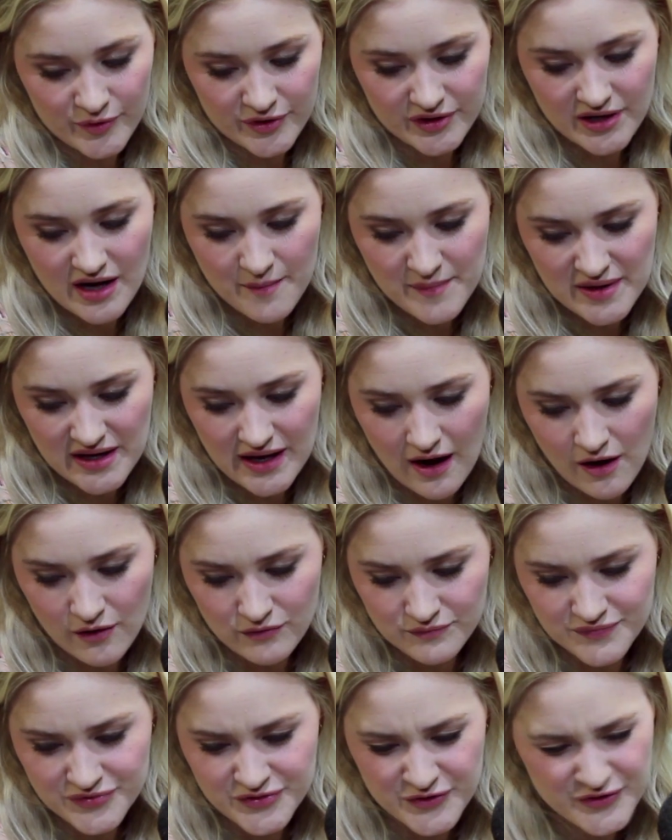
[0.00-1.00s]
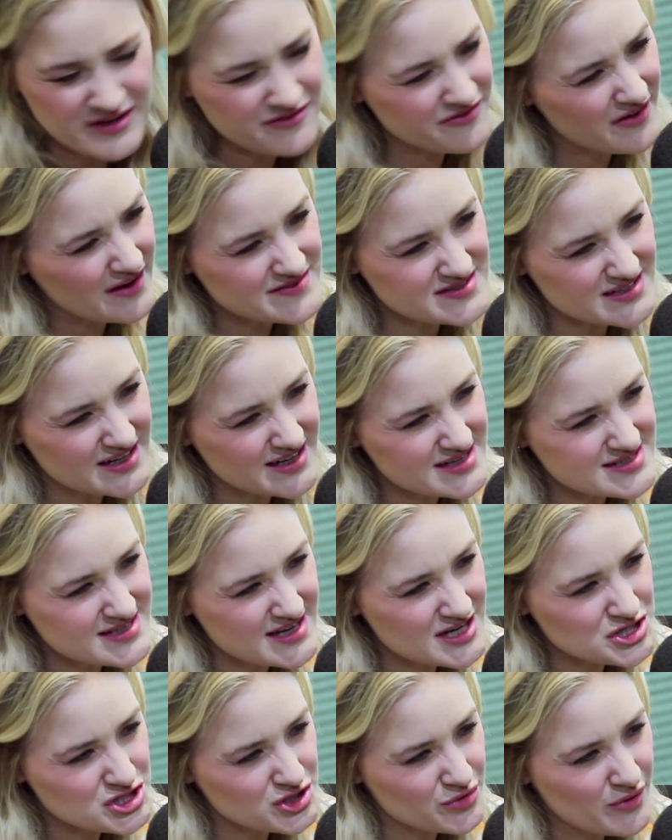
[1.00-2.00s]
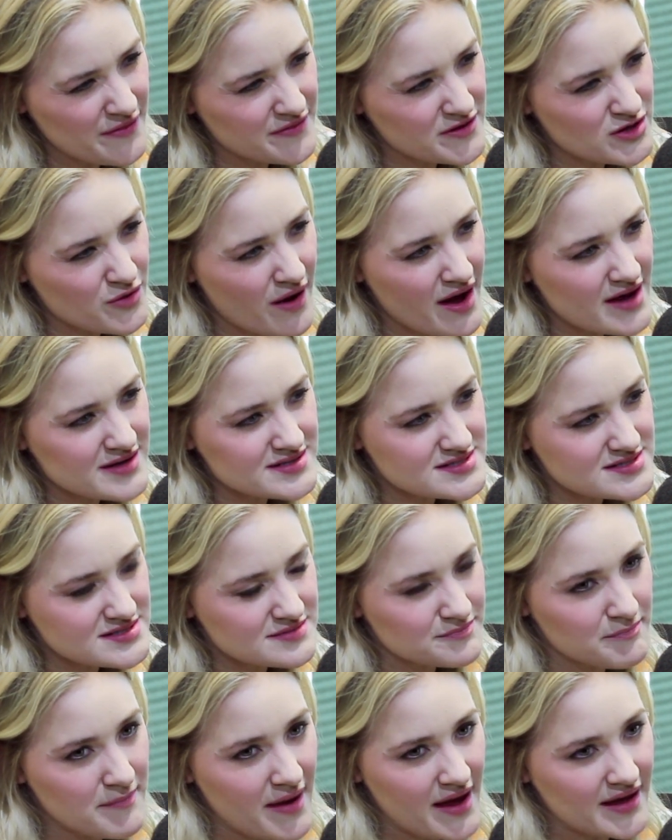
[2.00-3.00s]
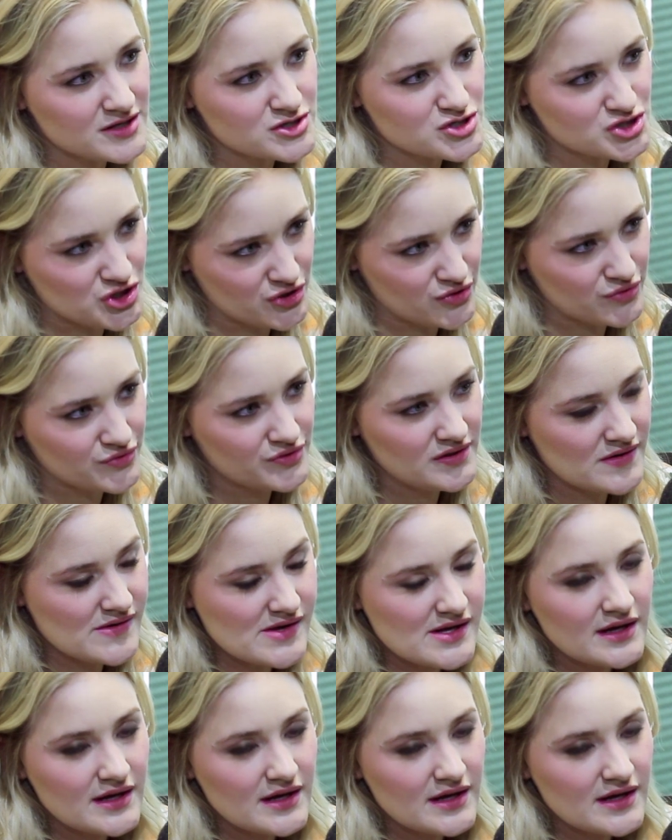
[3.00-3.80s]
We're coming out 35 cities-ish around the U.S. Wow. May and June.